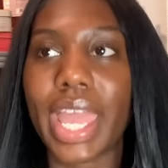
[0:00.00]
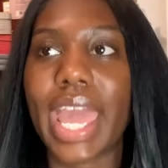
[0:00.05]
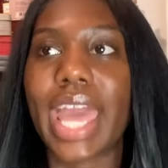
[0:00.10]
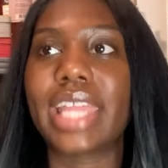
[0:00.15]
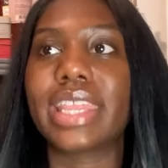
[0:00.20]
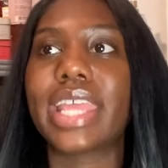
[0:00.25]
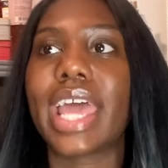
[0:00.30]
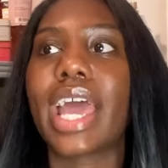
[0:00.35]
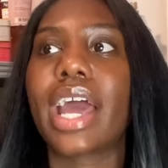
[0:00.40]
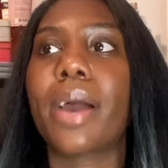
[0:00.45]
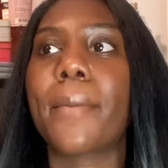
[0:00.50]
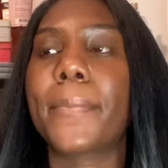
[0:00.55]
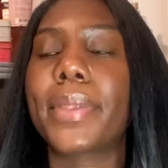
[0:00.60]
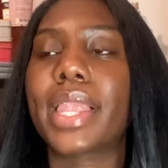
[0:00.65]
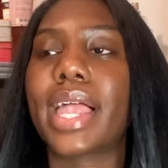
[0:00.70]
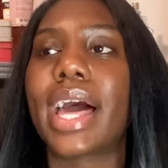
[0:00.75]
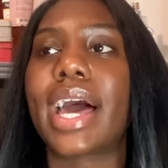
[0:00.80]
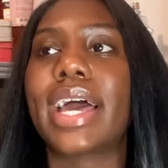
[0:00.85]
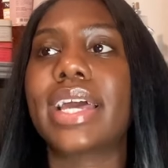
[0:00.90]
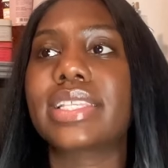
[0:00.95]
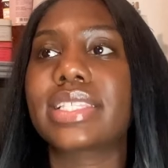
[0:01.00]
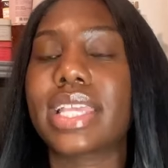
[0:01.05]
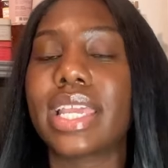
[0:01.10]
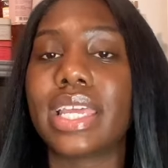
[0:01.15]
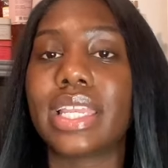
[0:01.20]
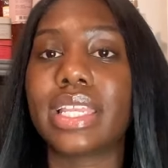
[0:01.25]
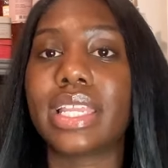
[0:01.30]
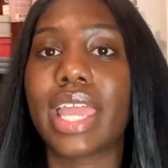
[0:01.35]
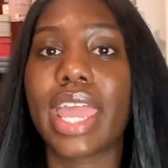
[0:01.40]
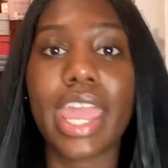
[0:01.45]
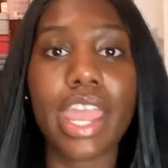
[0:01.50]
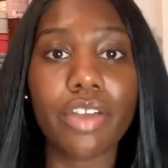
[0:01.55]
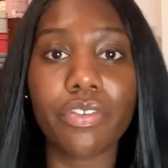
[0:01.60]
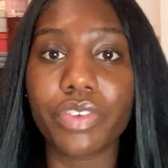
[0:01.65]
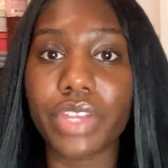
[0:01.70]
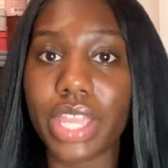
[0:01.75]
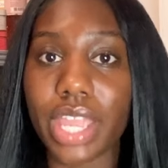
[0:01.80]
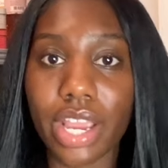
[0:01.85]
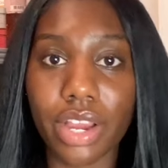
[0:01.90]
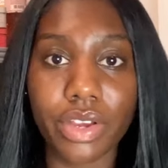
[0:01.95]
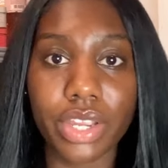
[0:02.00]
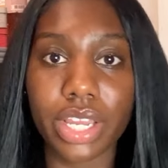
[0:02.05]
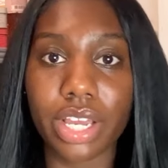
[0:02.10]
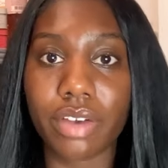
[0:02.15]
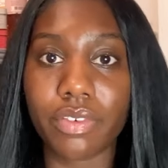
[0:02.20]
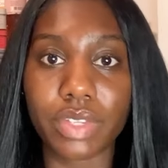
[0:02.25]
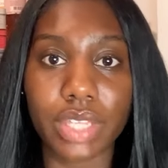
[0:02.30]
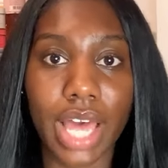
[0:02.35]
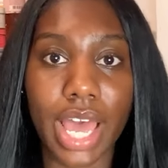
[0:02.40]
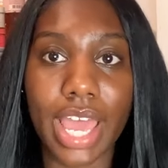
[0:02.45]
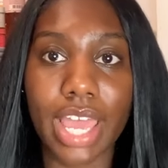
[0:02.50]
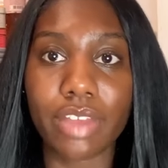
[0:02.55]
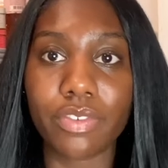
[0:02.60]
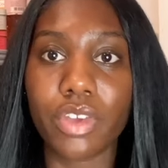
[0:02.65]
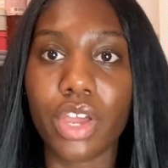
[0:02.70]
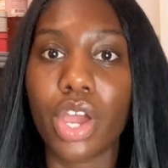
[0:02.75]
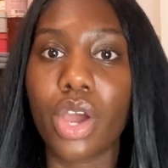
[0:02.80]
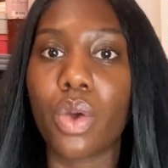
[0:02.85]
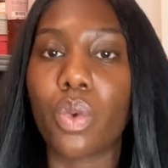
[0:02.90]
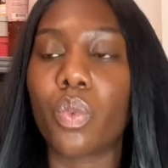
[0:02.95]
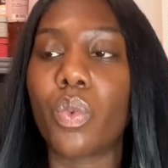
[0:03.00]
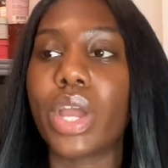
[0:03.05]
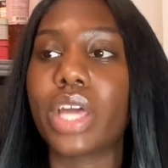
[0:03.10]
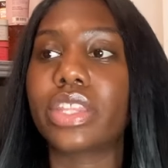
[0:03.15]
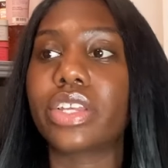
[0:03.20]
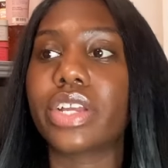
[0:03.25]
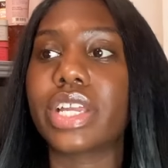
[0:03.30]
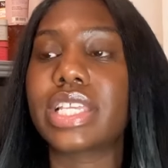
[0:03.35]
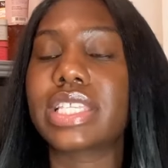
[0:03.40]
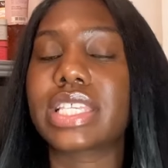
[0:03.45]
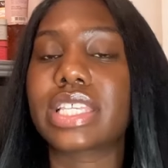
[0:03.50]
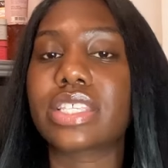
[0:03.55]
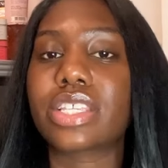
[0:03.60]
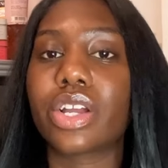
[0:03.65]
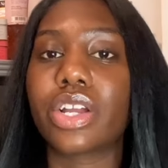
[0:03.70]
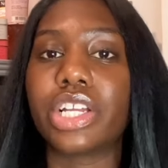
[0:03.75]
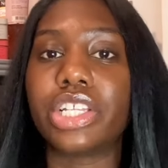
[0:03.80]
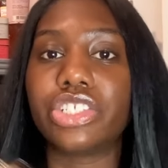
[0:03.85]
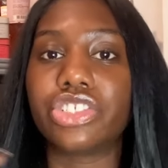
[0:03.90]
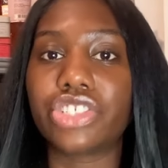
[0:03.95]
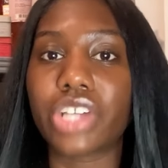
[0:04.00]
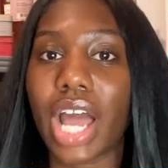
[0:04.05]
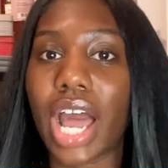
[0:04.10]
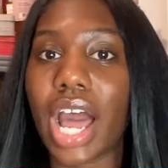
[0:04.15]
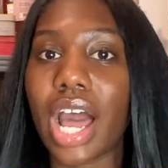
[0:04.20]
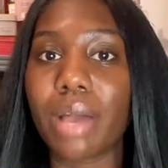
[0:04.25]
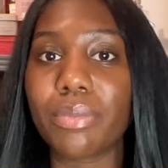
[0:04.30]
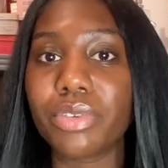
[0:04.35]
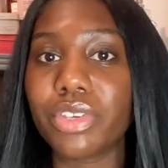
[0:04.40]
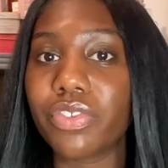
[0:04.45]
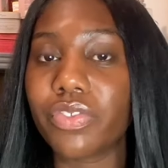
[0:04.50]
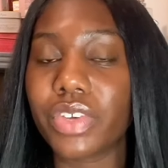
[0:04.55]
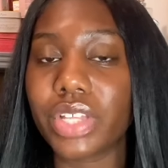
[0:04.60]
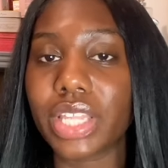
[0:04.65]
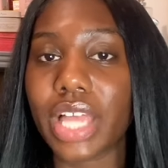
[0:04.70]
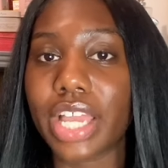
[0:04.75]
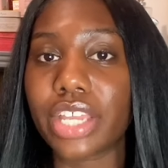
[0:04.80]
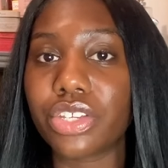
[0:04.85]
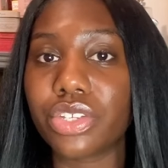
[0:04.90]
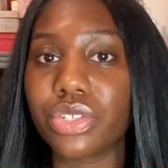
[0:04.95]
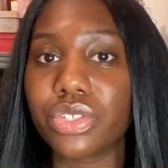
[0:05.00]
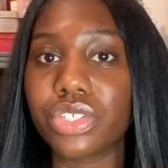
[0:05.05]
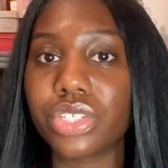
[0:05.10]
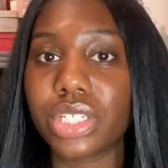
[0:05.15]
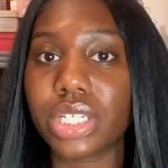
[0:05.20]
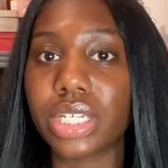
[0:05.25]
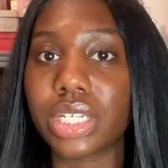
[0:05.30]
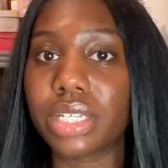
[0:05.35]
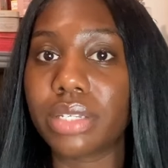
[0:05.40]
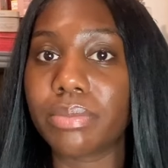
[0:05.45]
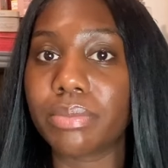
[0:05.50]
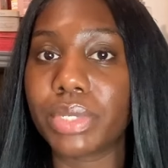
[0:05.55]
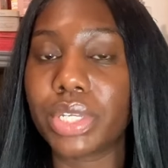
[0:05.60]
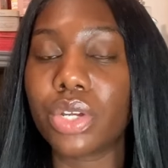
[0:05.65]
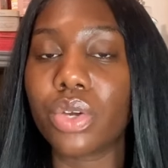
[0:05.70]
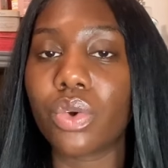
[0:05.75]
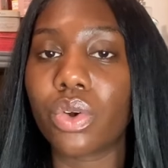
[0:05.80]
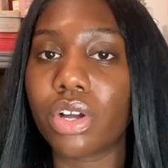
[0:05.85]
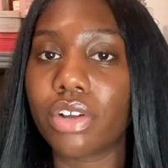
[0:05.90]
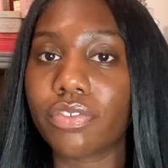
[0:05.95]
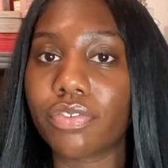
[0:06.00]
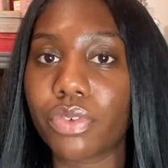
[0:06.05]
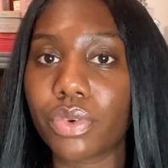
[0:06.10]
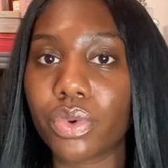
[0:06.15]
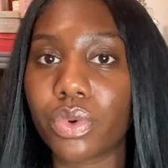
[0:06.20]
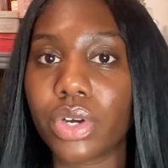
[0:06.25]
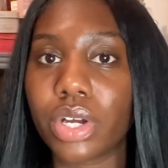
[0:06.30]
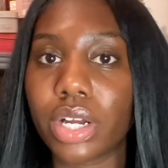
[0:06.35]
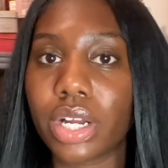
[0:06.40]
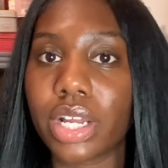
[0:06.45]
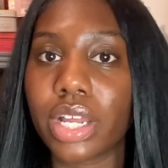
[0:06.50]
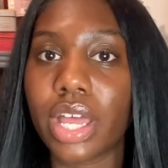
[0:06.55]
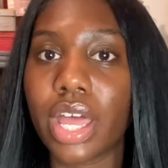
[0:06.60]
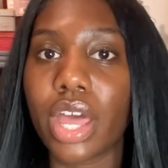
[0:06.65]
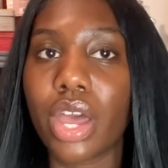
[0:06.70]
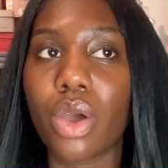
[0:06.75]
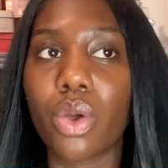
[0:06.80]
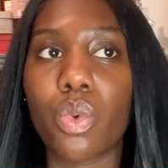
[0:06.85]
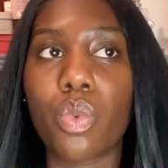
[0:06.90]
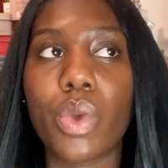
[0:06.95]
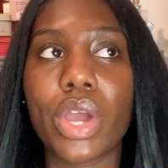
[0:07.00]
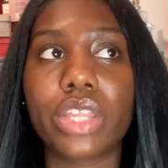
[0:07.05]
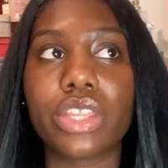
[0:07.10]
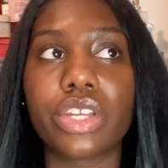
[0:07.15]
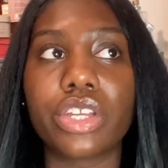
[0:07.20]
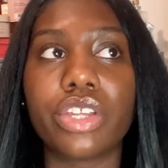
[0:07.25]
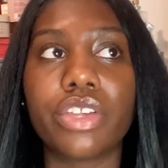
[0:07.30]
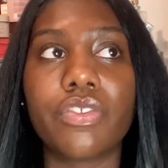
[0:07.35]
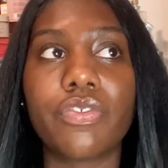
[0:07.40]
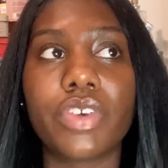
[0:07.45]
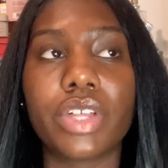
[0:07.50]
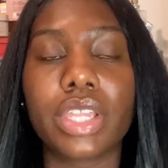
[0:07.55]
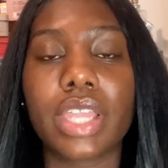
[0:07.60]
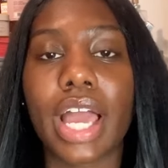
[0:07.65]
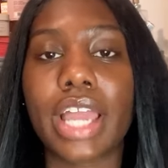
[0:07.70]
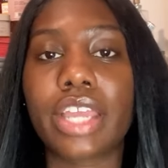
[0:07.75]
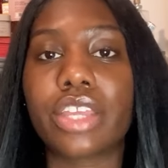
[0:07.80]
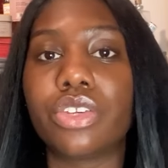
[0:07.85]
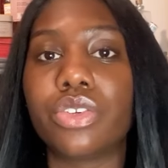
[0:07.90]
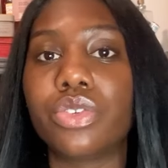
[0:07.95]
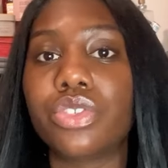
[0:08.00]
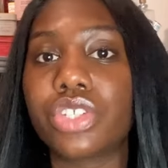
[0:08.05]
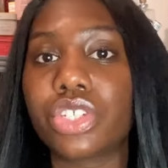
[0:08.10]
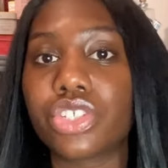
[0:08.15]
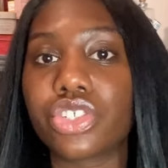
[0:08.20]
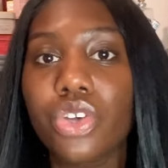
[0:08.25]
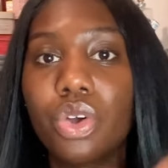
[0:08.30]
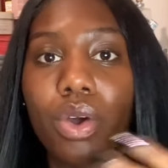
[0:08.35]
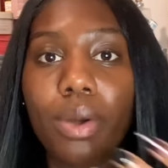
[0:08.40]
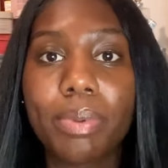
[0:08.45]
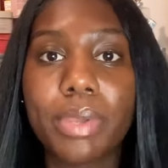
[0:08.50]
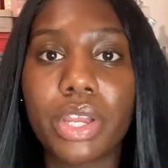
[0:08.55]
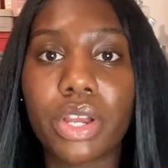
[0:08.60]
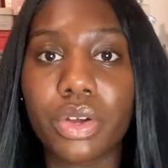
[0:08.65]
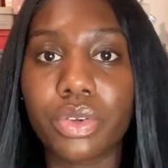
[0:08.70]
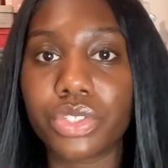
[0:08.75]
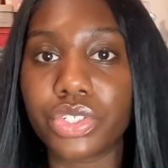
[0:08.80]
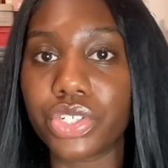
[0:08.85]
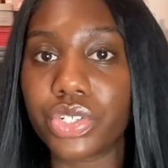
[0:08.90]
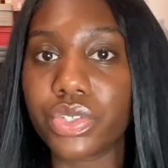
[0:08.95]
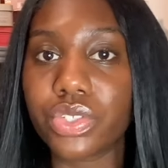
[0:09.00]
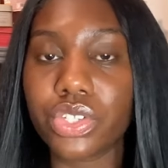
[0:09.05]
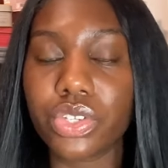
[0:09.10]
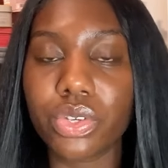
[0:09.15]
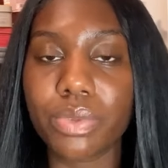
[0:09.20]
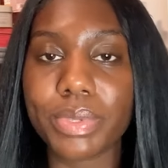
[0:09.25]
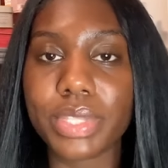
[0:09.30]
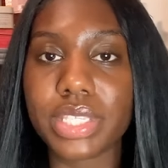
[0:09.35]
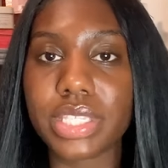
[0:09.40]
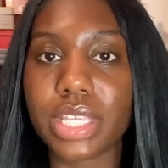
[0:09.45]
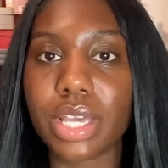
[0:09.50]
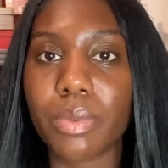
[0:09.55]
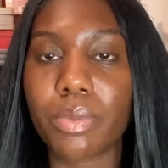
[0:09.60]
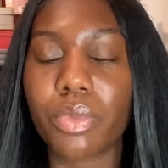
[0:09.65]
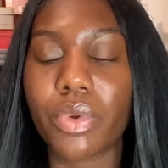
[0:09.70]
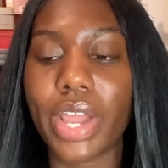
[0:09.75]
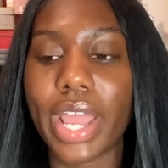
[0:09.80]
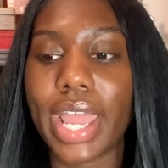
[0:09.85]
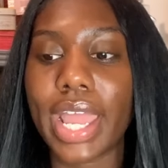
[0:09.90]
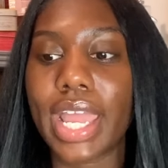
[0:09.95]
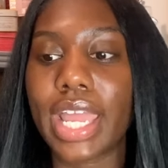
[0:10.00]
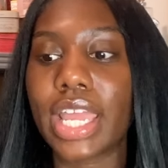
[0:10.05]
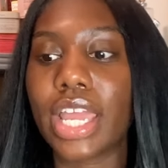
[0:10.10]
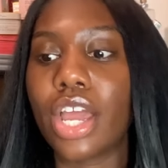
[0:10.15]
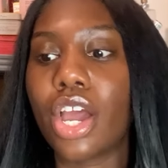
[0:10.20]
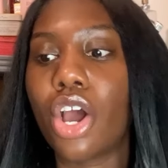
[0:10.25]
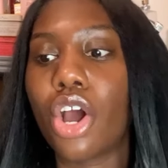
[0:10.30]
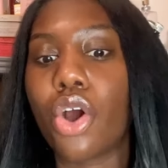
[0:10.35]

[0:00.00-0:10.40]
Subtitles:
And that applies in every area of life, whether it's a certain job you feel like you should be going for, whether you feel like you should show up here on YouTube in some way,